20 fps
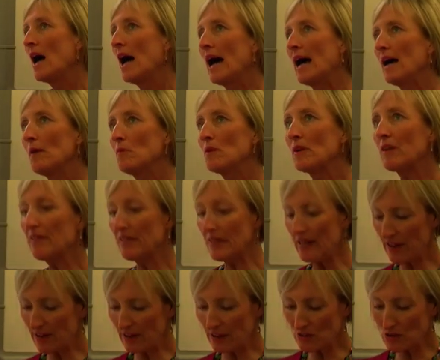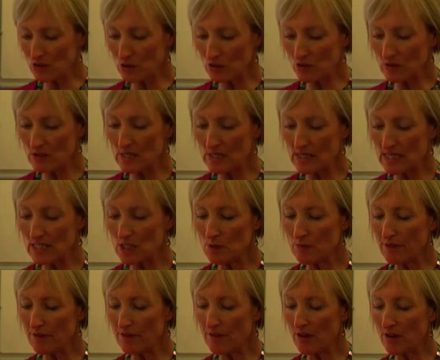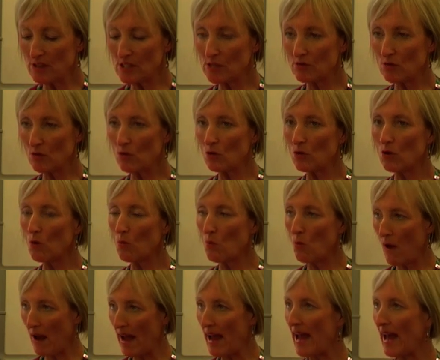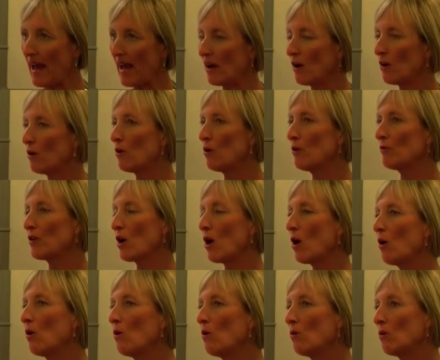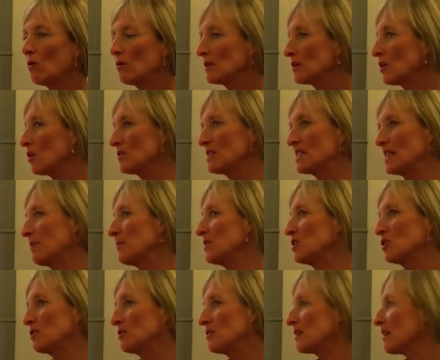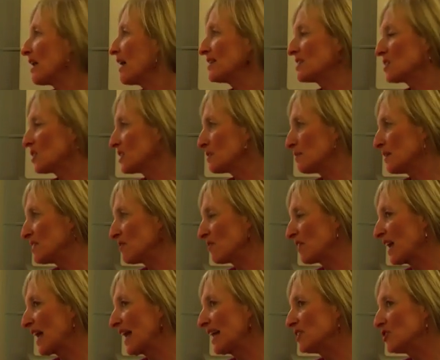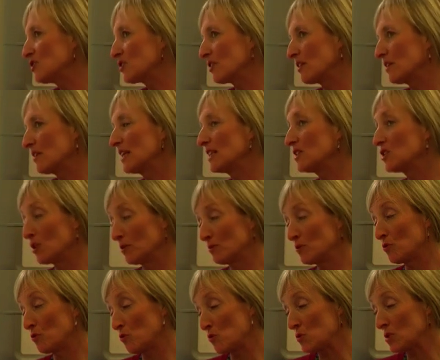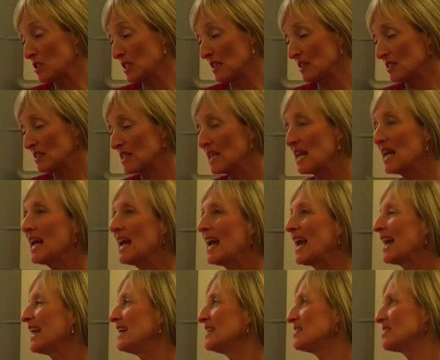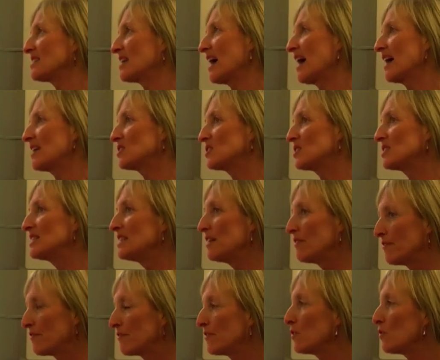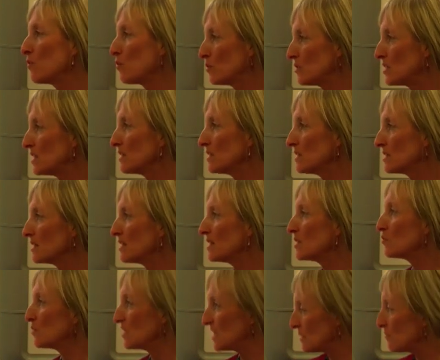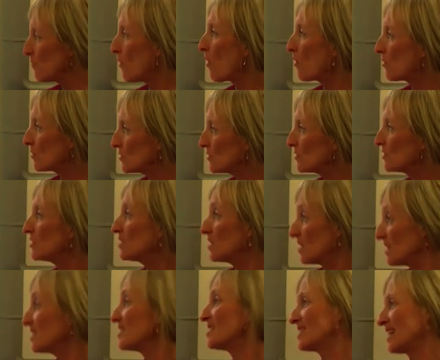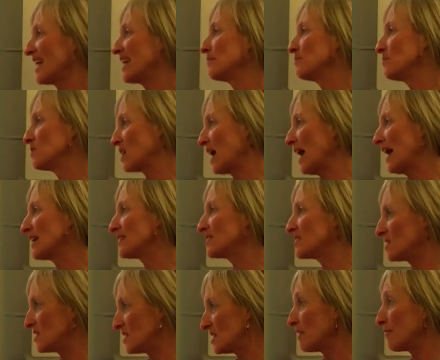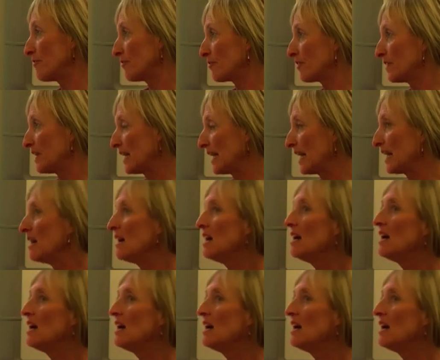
Well, I think students need to be first of all aware of the whole concept which underlies our specification in terms of audience, is that different audiences respond to the same text differently,